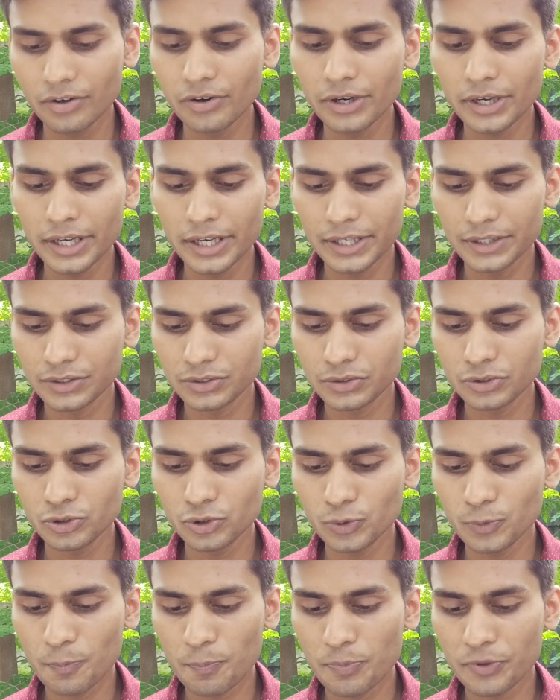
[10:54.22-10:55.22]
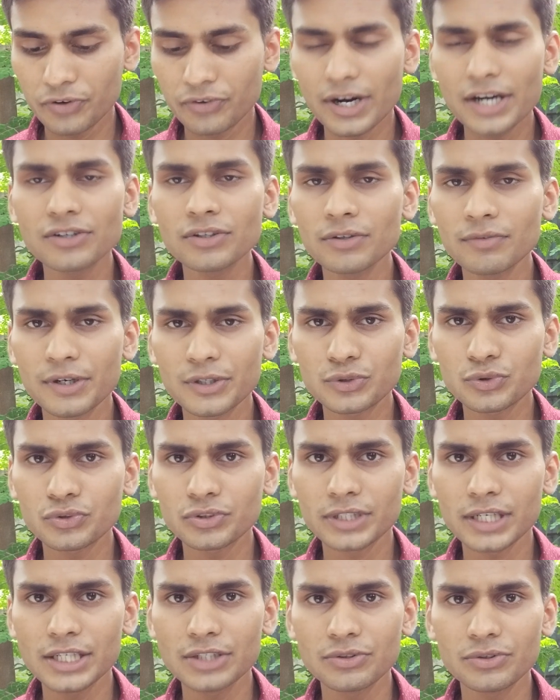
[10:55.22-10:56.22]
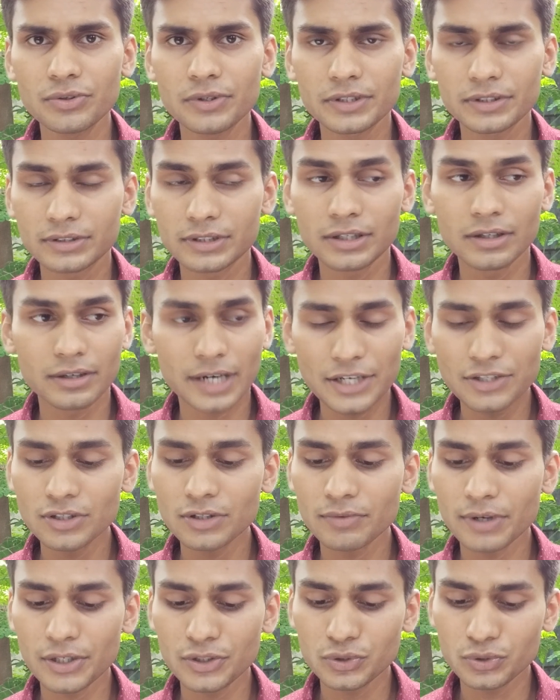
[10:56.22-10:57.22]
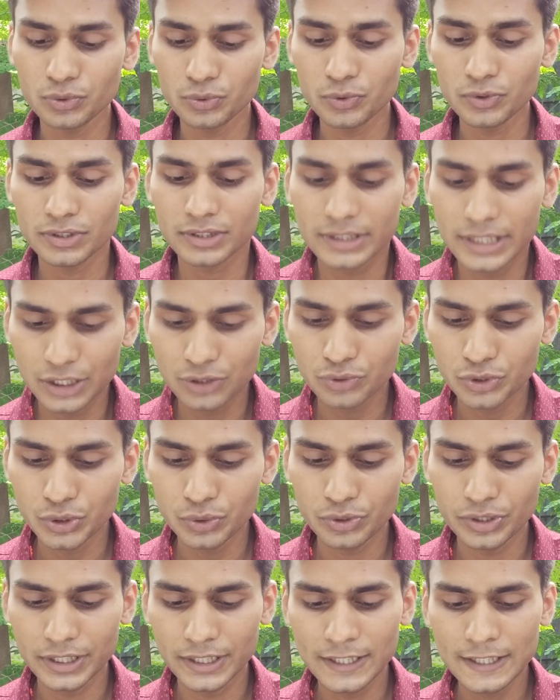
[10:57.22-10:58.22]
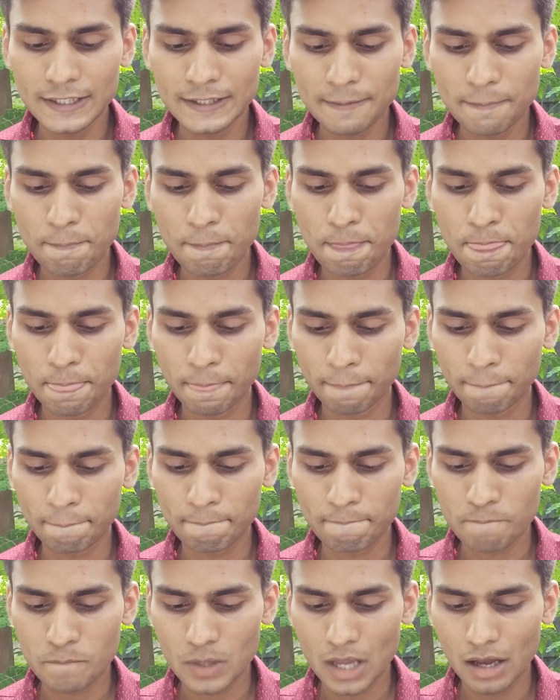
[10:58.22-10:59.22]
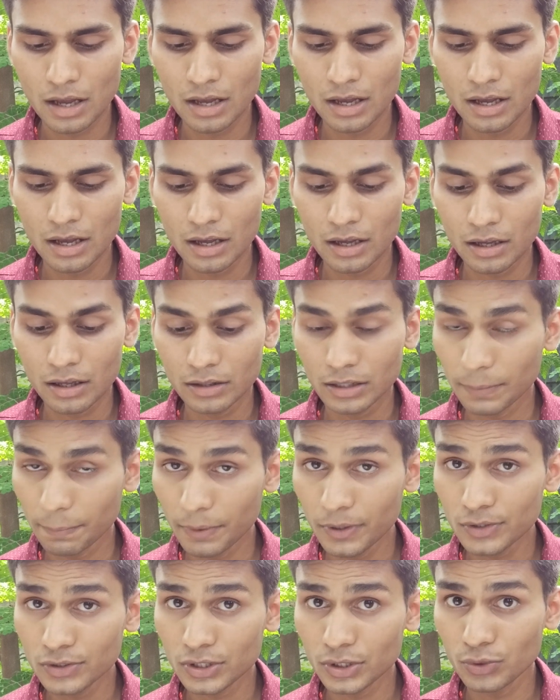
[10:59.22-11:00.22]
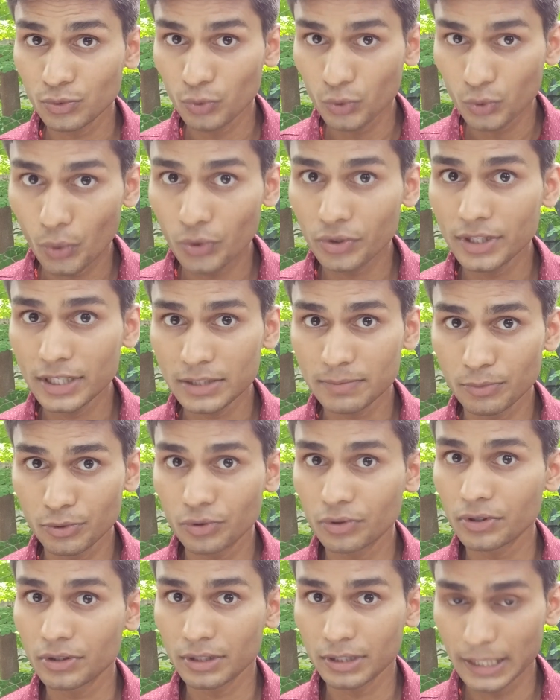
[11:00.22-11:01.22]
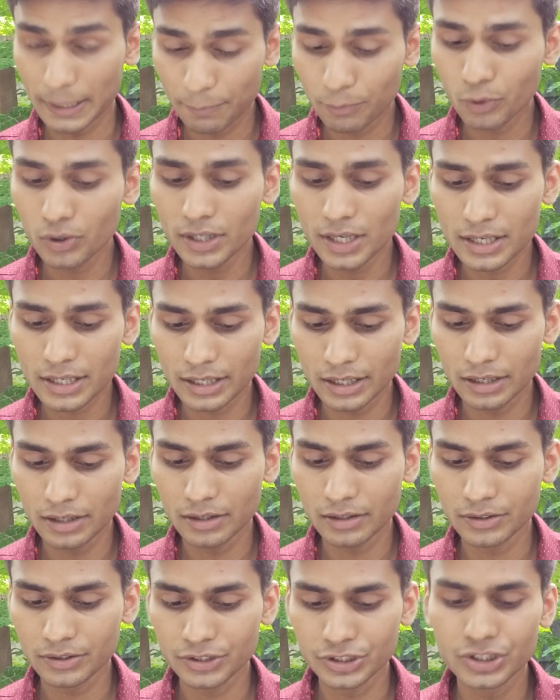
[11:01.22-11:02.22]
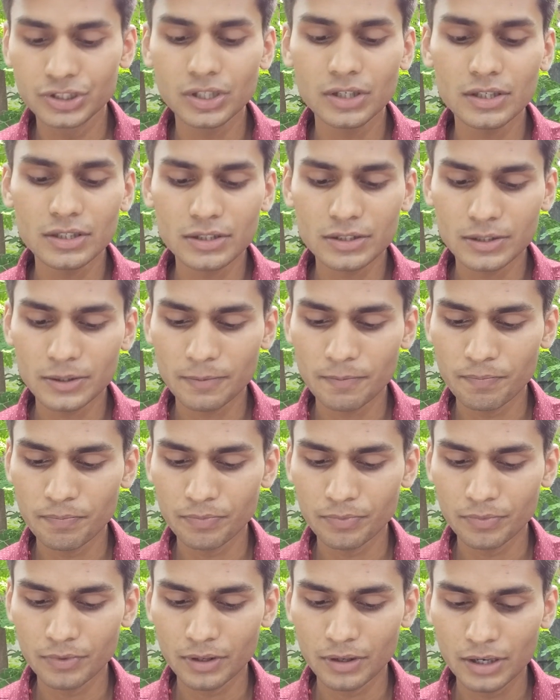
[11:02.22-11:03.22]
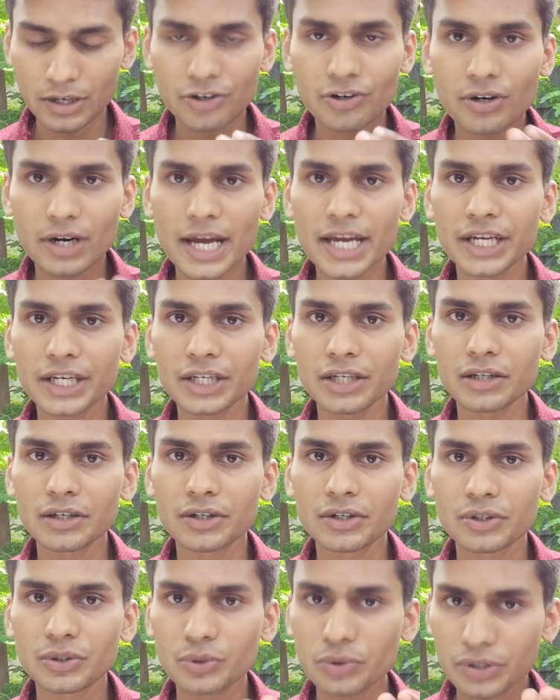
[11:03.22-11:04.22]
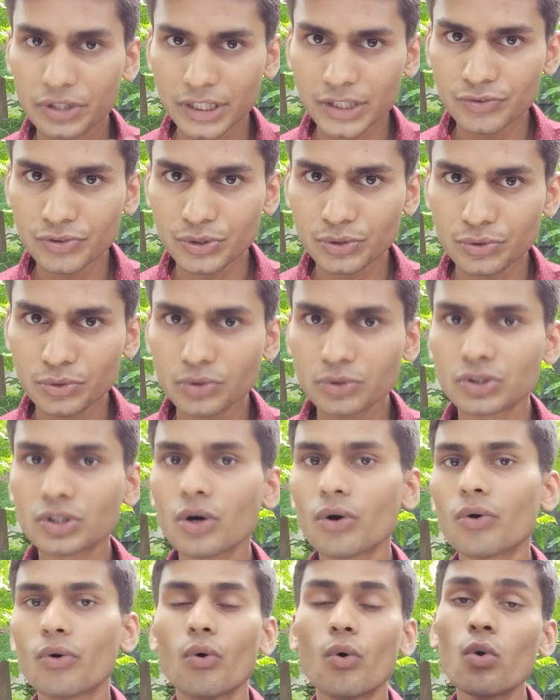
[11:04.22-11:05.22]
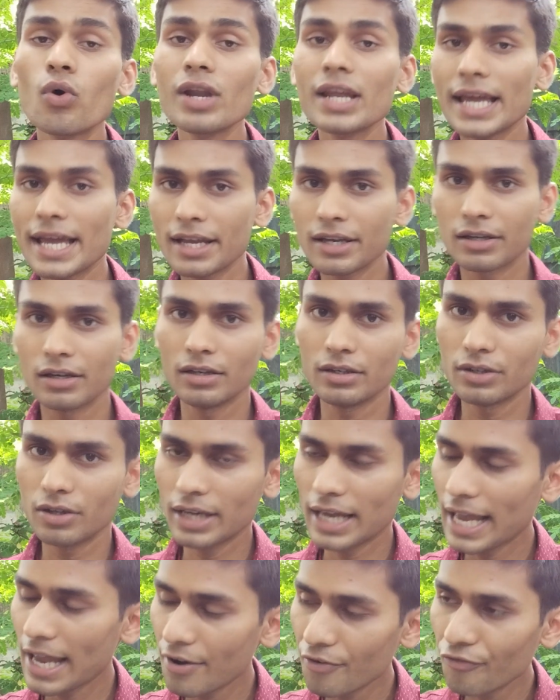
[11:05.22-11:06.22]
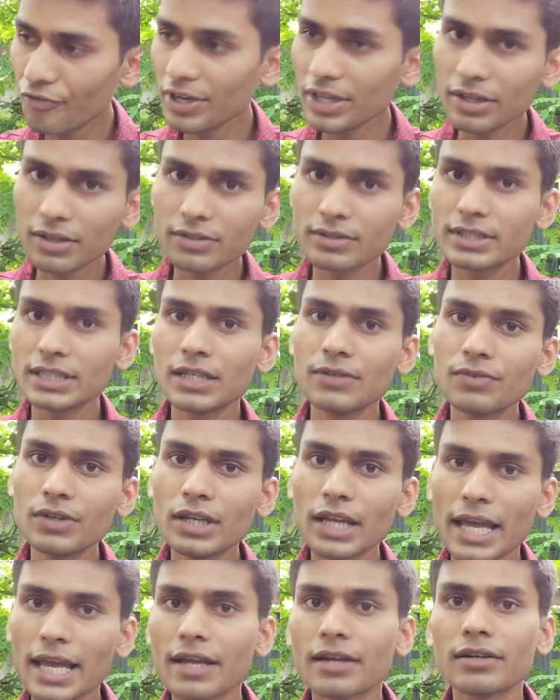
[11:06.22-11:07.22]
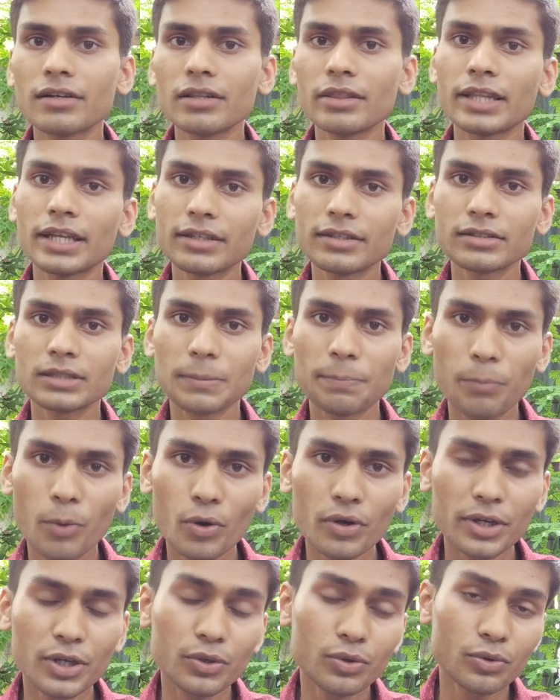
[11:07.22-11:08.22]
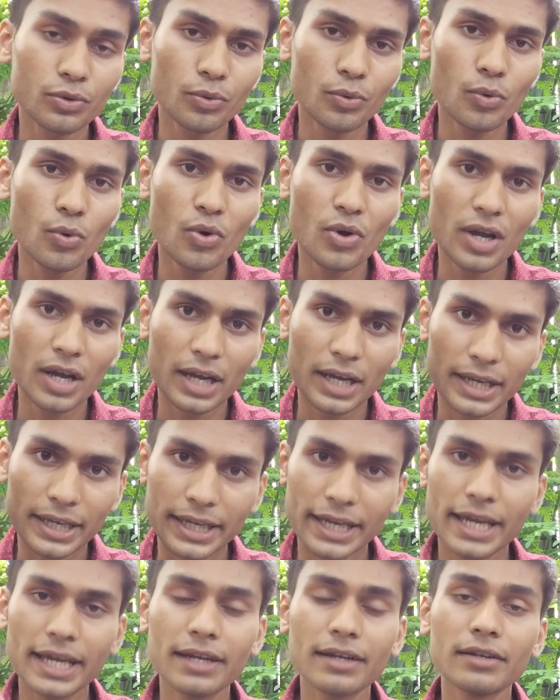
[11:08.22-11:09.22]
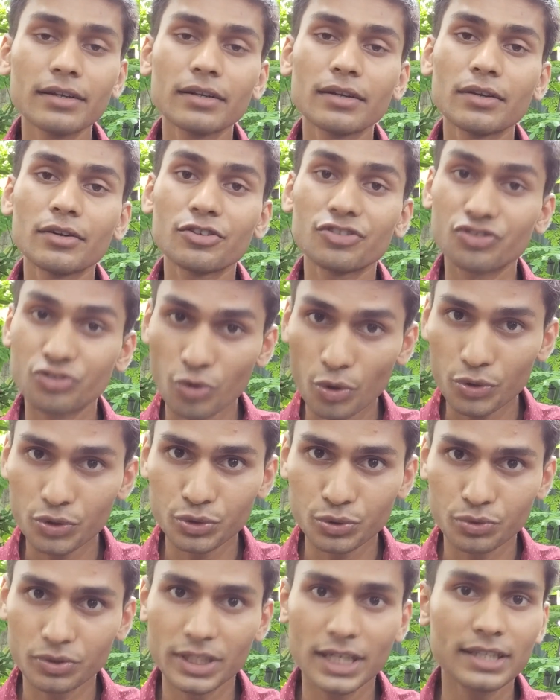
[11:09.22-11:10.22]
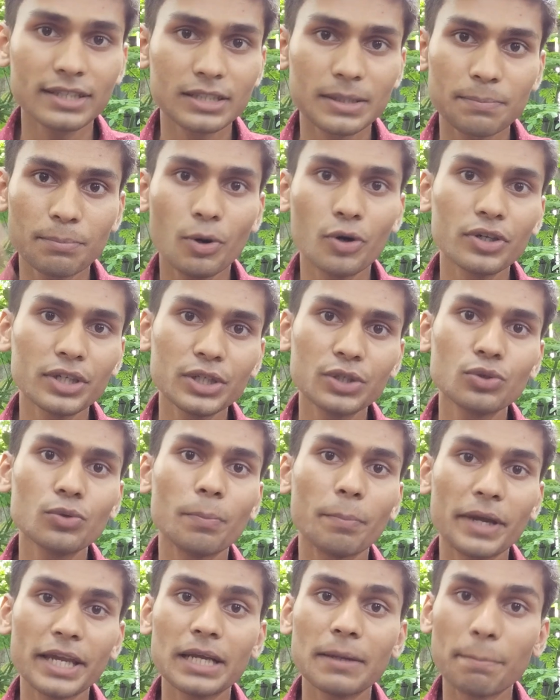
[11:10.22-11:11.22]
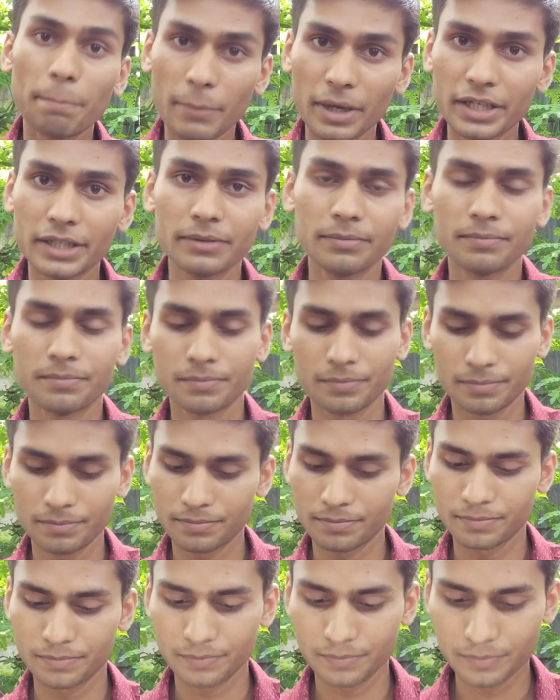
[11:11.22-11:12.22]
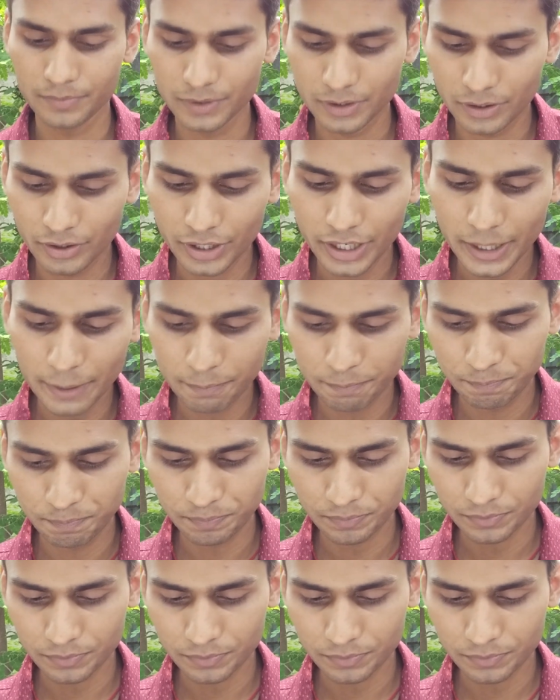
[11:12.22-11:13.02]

Okay, so writer wants to say to you is the person wrote this book, Napoleon Hill, just trying to give you the whole angle, every conceivable angle that is important to gain fortune, that is important to make money, okay,